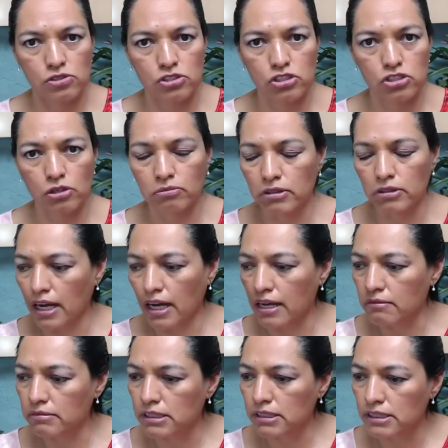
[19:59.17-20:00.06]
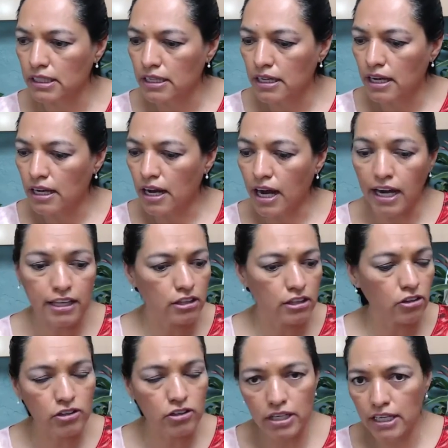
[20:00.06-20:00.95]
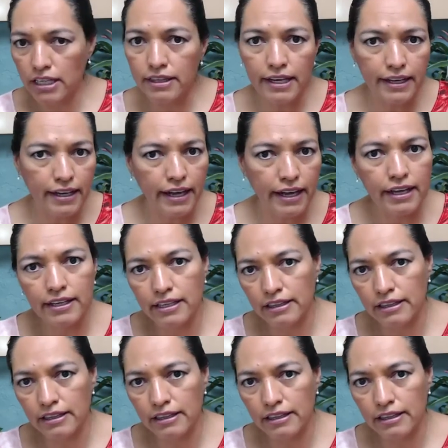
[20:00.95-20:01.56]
Sometimes I don't eat the cake